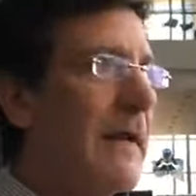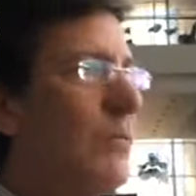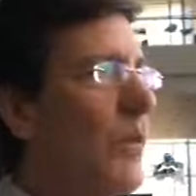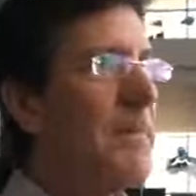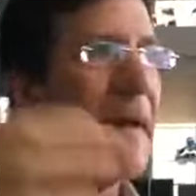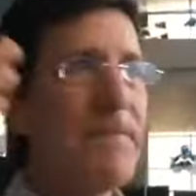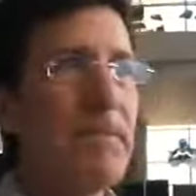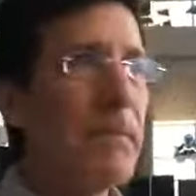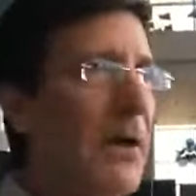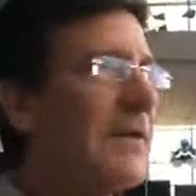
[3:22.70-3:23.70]
We met
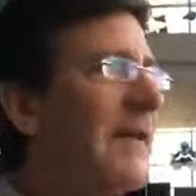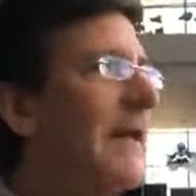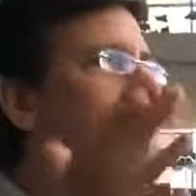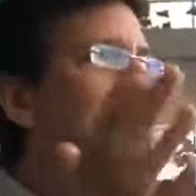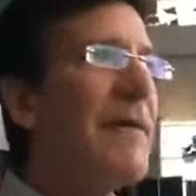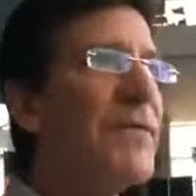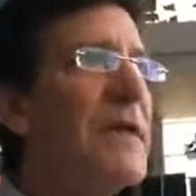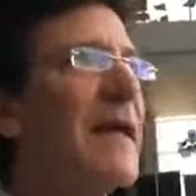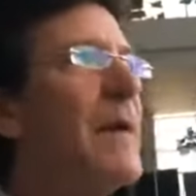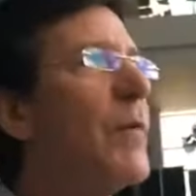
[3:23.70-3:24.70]
Monday every
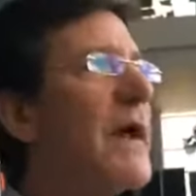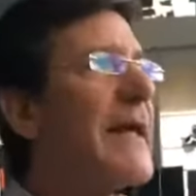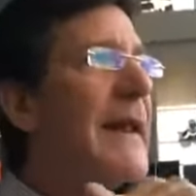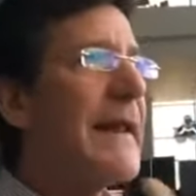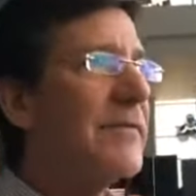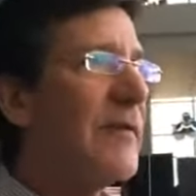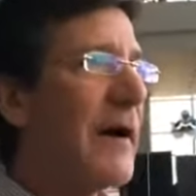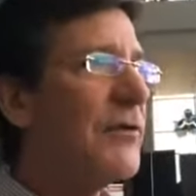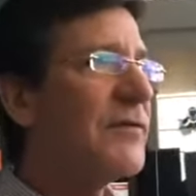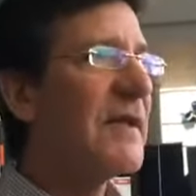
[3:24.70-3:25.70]
day. We're getting
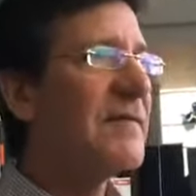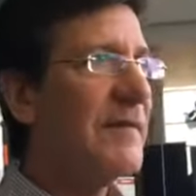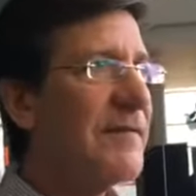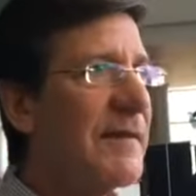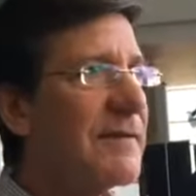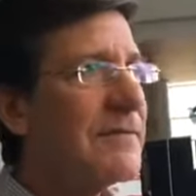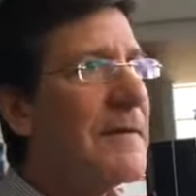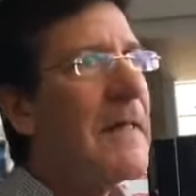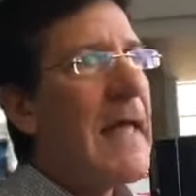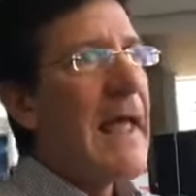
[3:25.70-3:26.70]
our statistics,
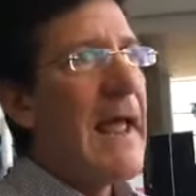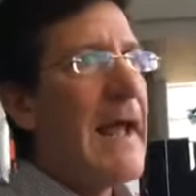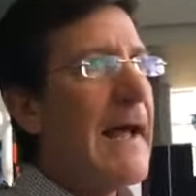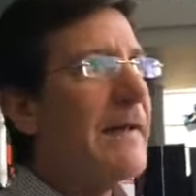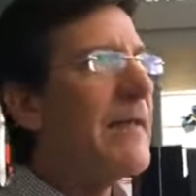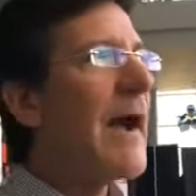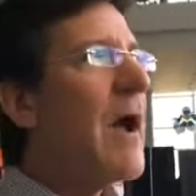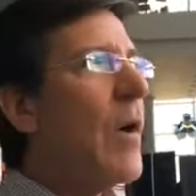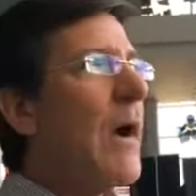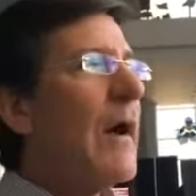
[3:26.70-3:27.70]
and
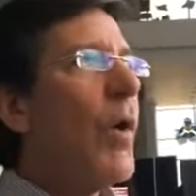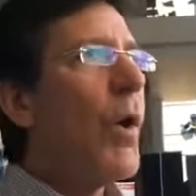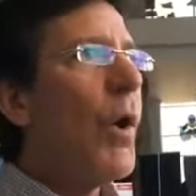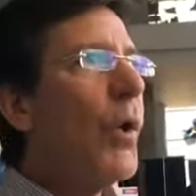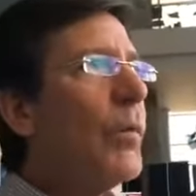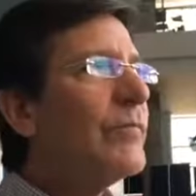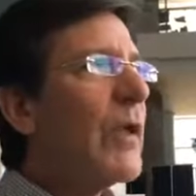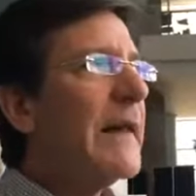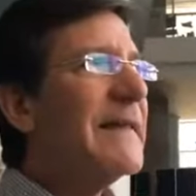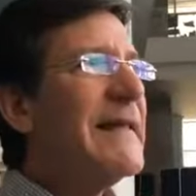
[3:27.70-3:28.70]
all
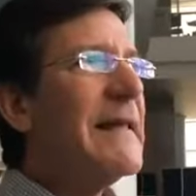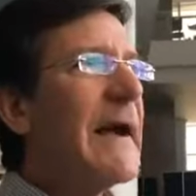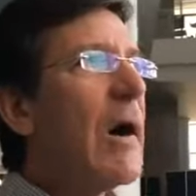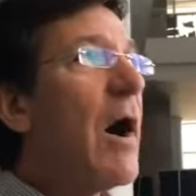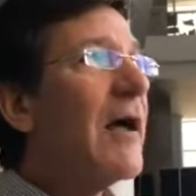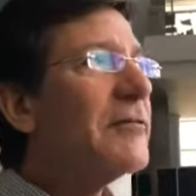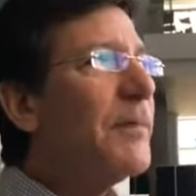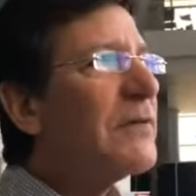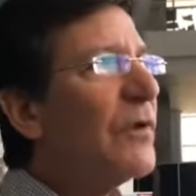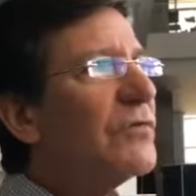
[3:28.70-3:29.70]
the
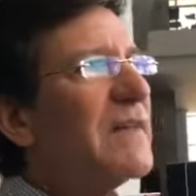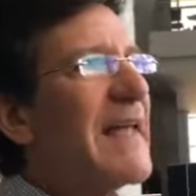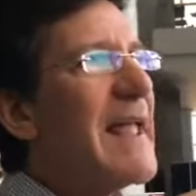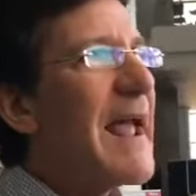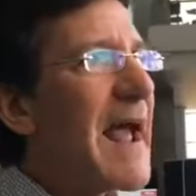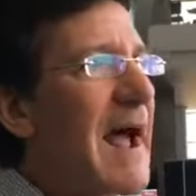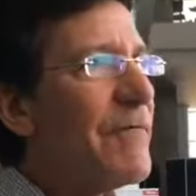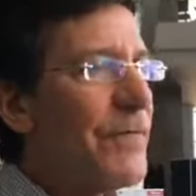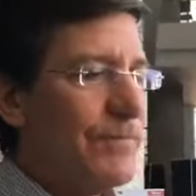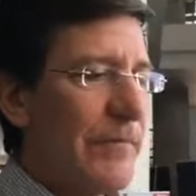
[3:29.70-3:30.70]
hospitals, they
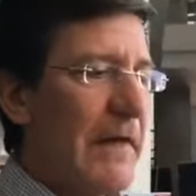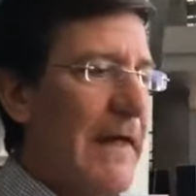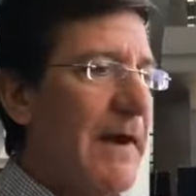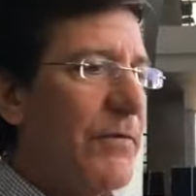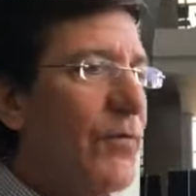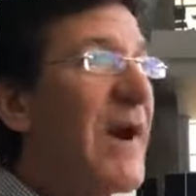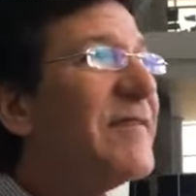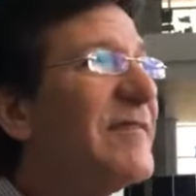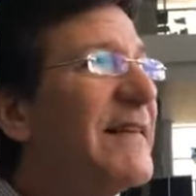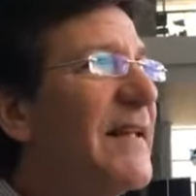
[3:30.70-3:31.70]
have a
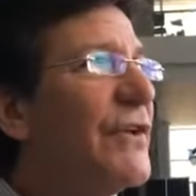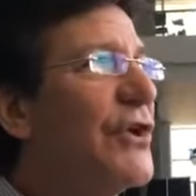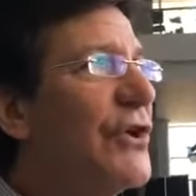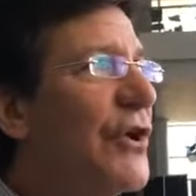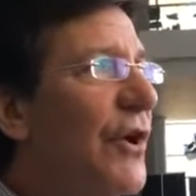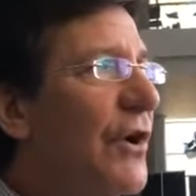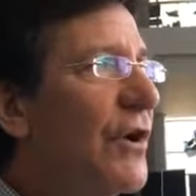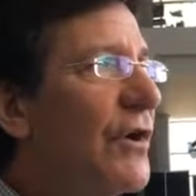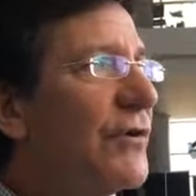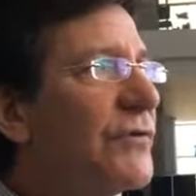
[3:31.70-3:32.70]
resident
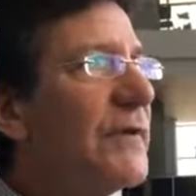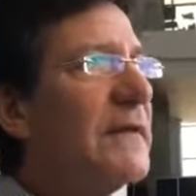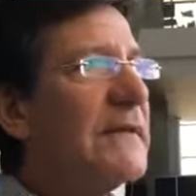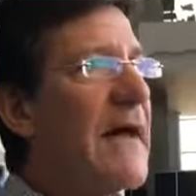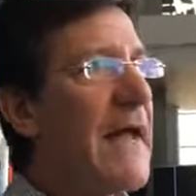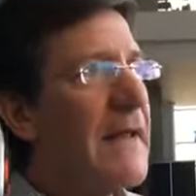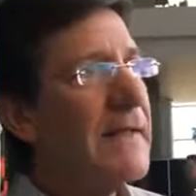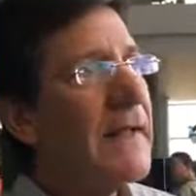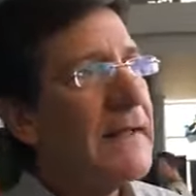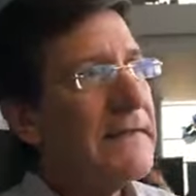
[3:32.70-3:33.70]
nurse that
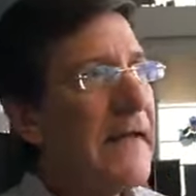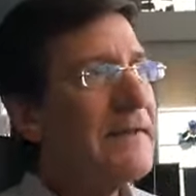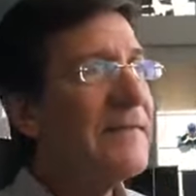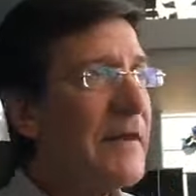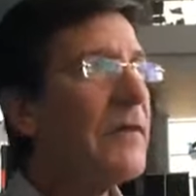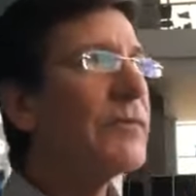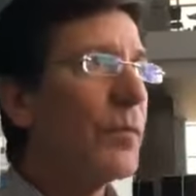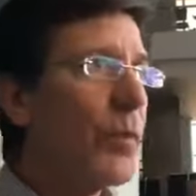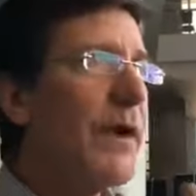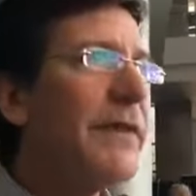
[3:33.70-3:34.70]
deals
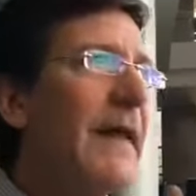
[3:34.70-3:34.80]
with